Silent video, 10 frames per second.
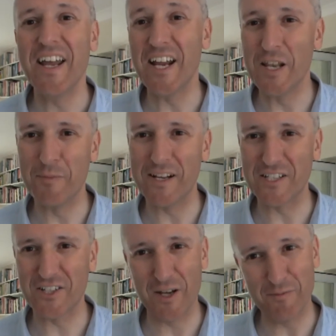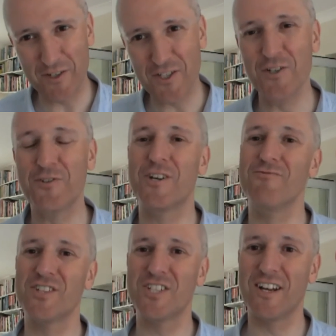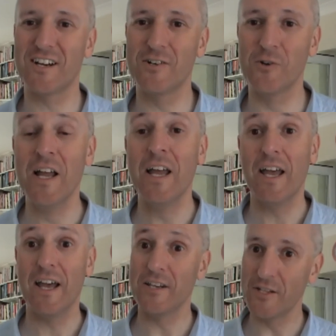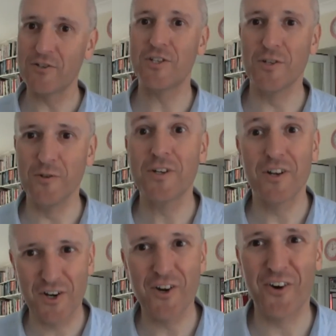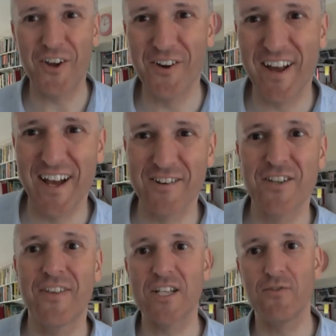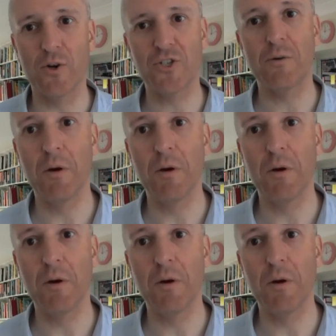In the meantime, you too can recycle and you too can conquer your house. Thanks for watching.